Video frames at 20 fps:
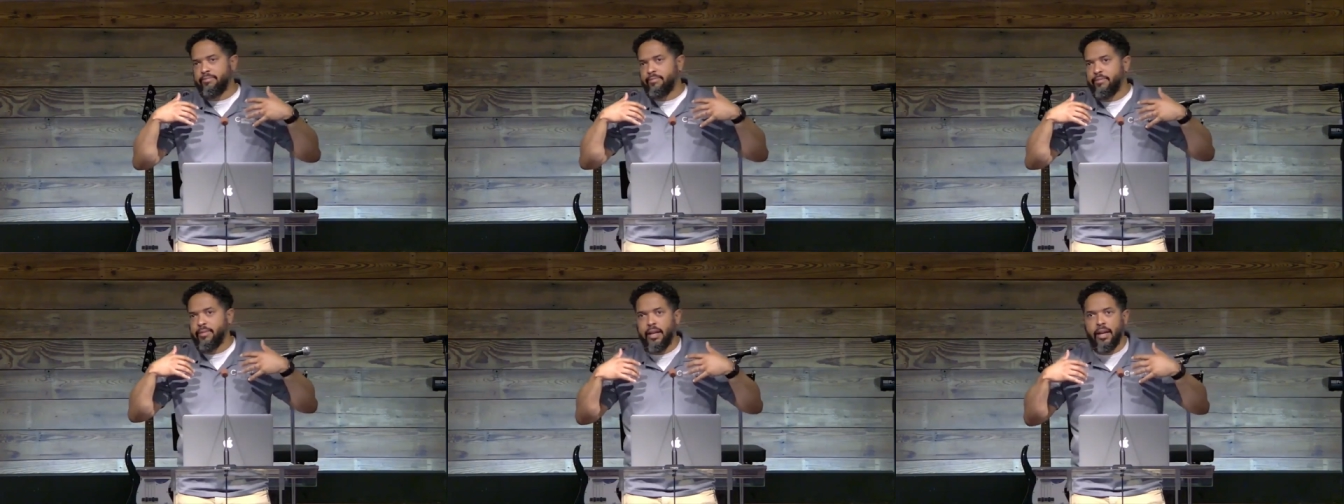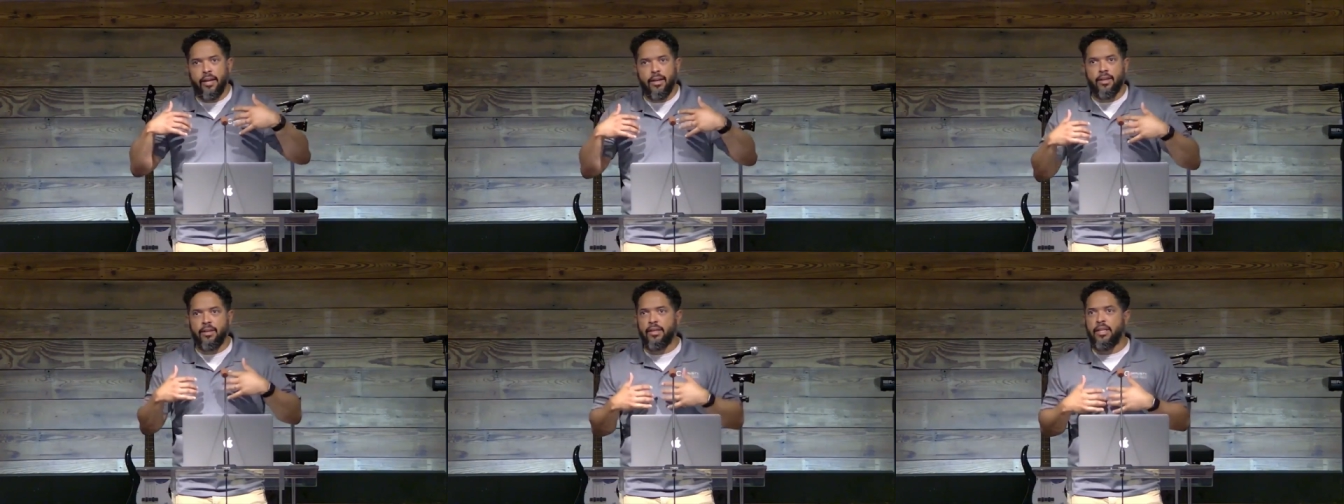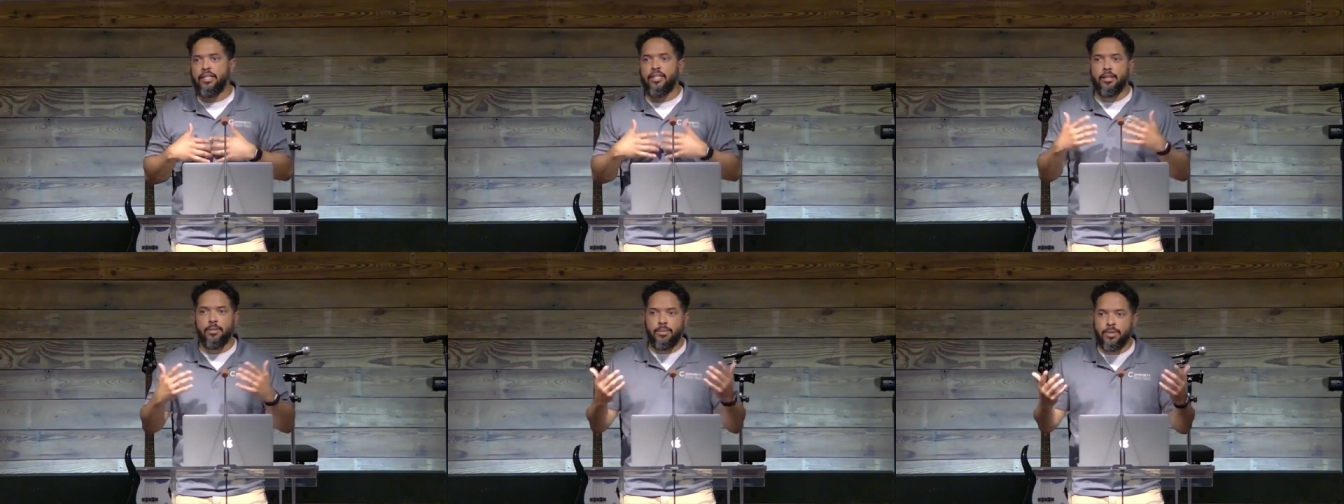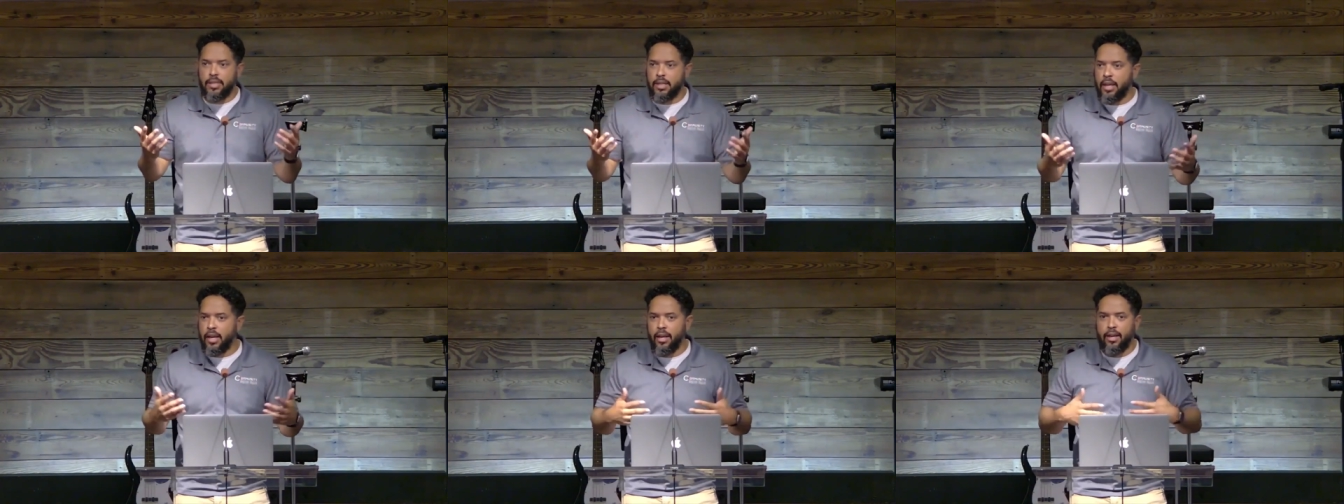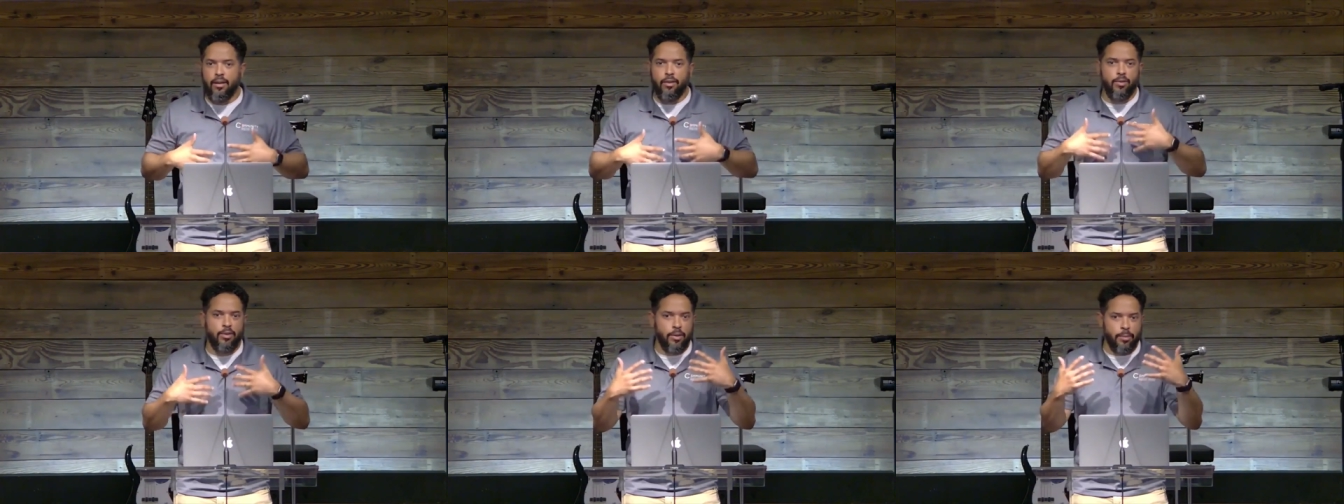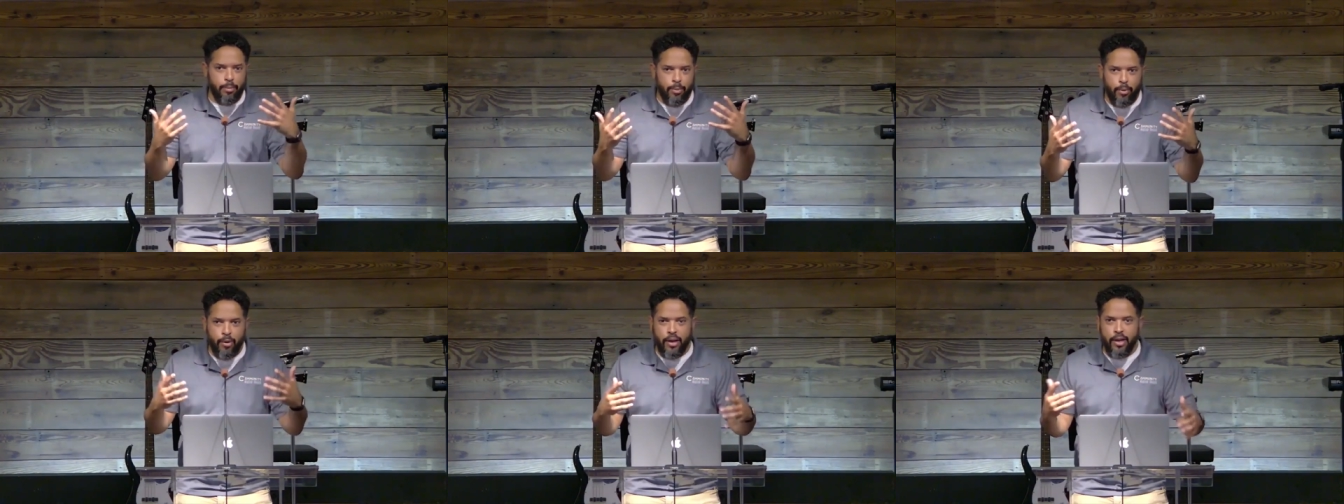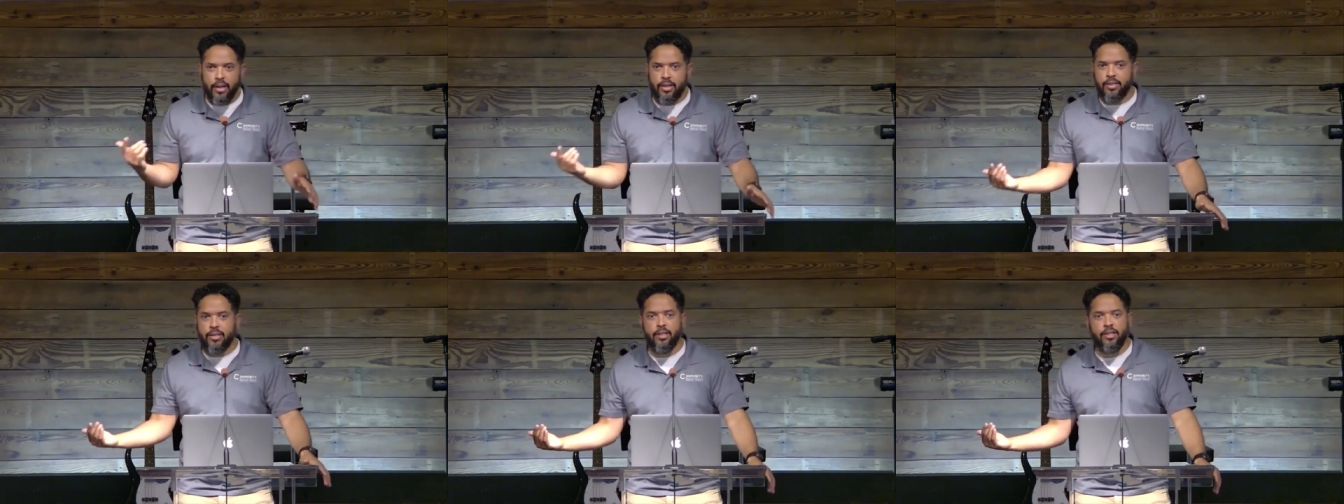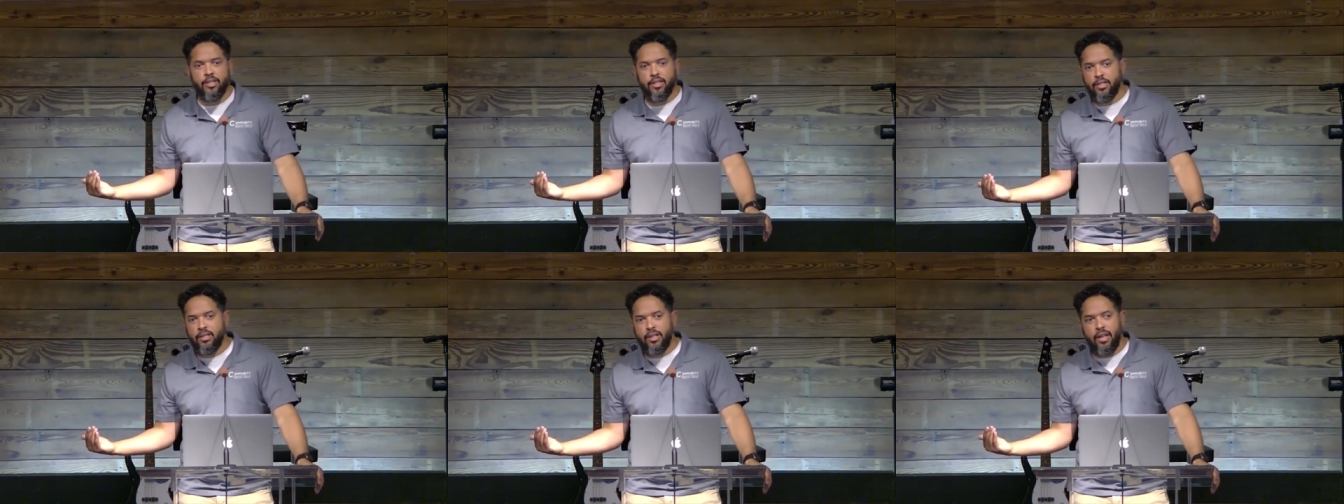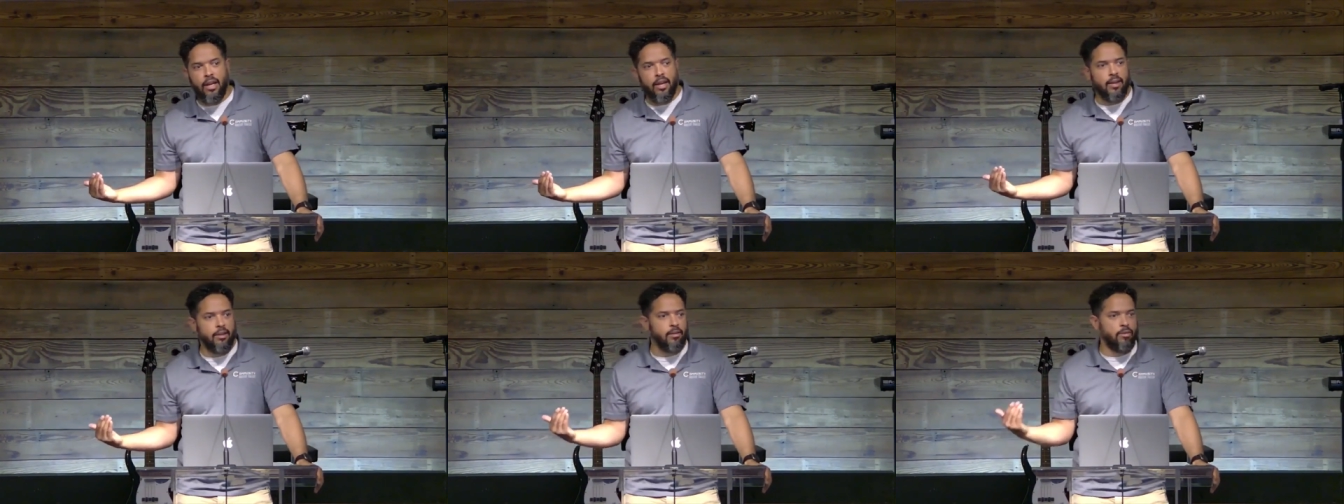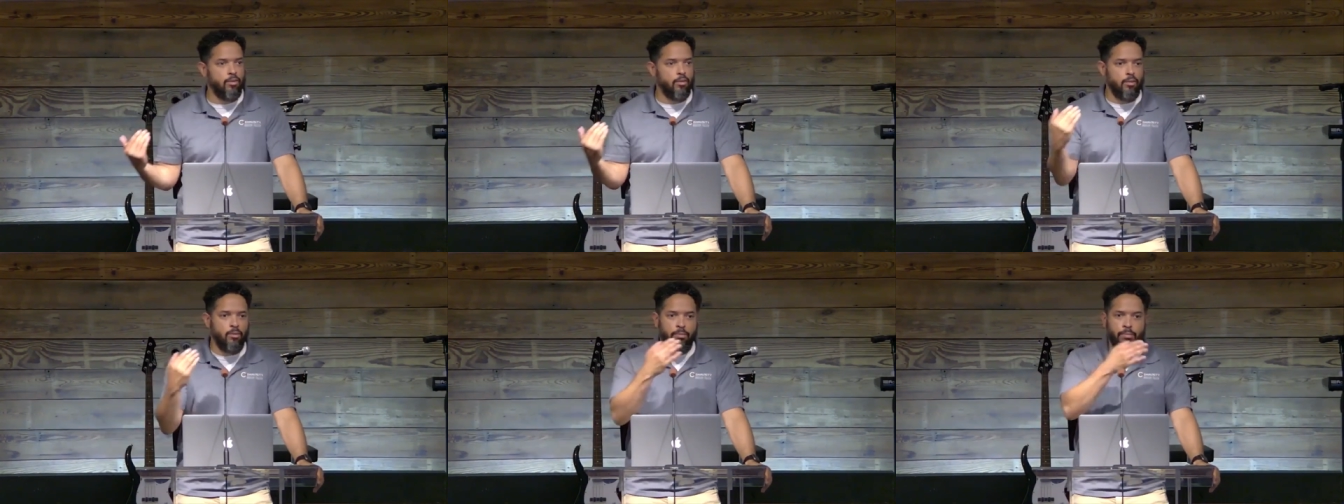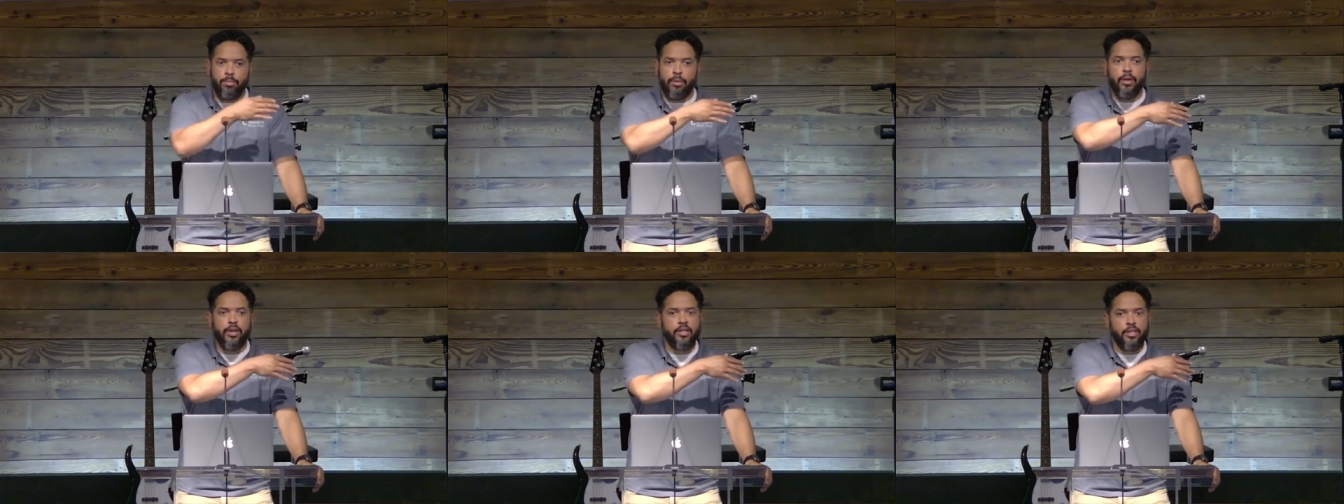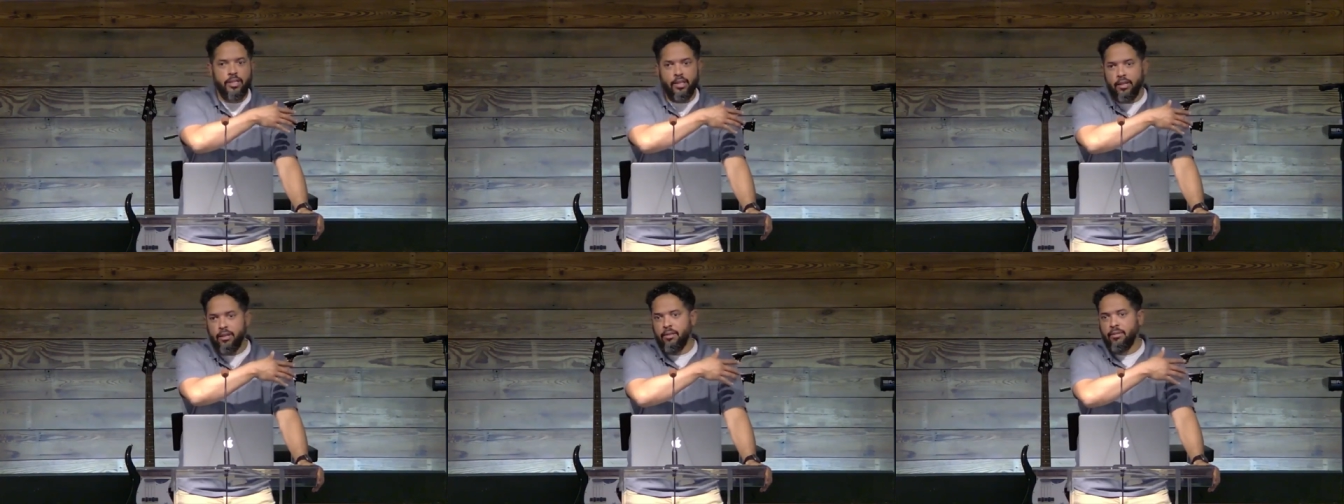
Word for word: like gets upset or depressed and just like books it.